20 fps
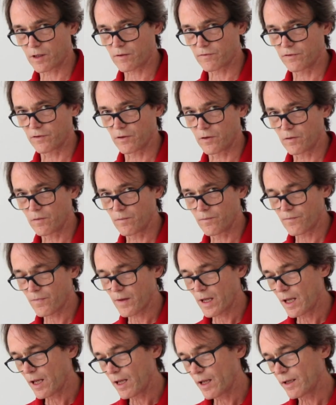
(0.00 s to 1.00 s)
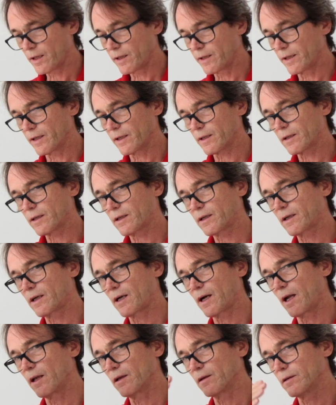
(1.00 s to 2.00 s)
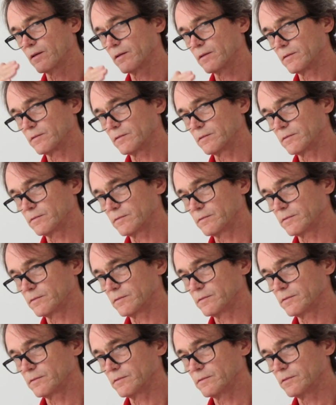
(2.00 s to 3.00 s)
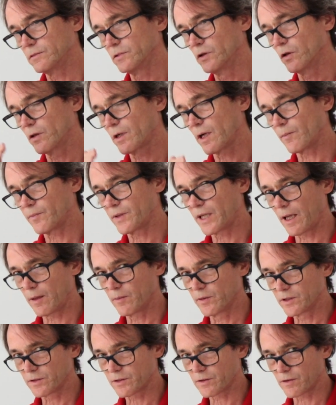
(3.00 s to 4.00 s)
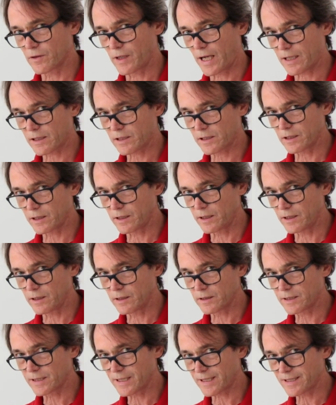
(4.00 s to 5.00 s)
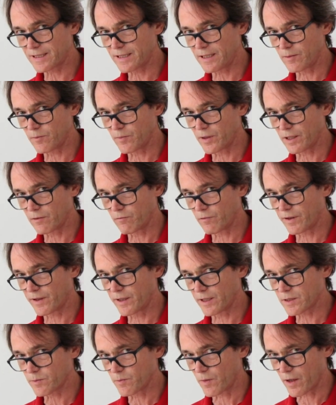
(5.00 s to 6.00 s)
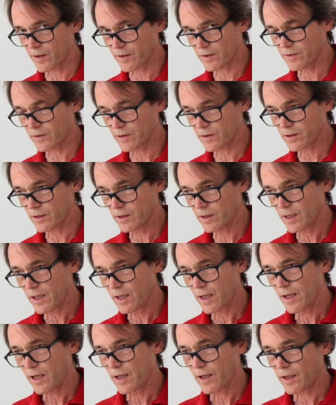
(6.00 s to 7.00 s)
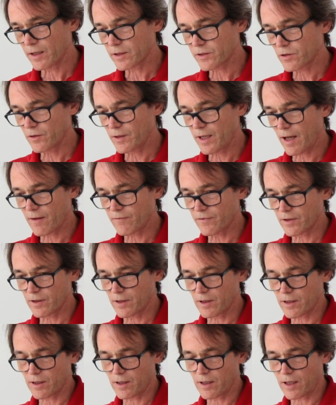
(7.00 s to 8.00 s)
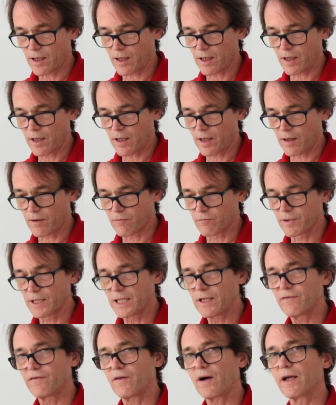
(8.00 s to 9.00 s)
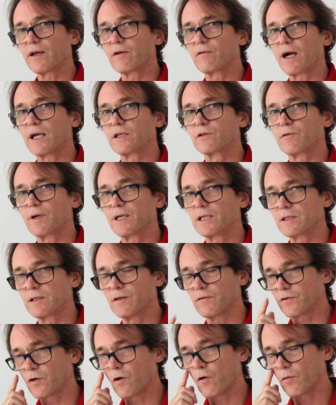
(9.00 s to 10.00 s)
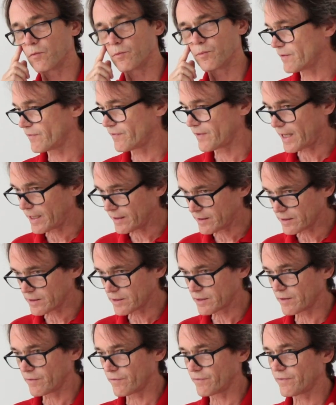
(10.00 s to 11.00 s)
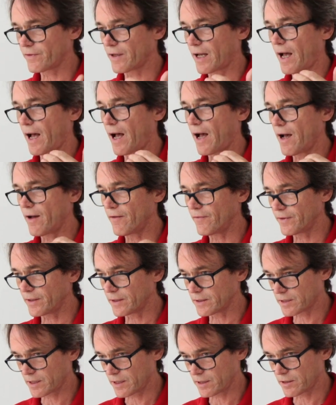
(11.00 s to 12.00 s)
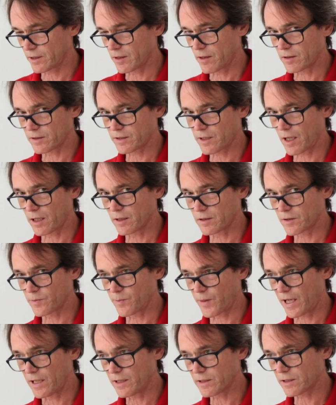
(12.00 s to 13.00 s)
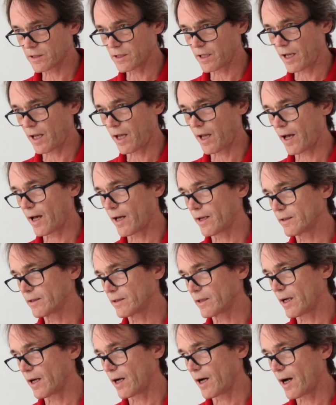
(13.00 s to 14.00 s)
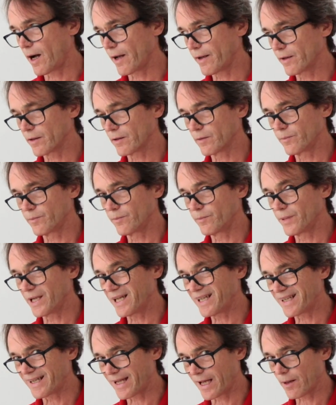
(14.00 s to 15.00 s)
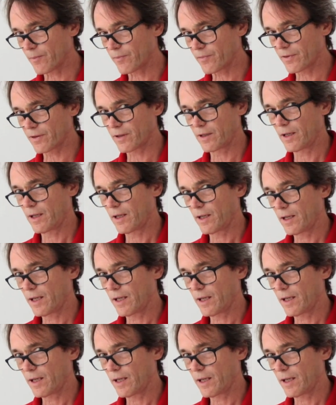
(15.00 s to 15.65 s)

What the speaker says: workflow, the color lookup tables are actually 16-bit with this monitor. So you have a really fine graduation of tone. The advantage of having such a large color space at a higher bit depth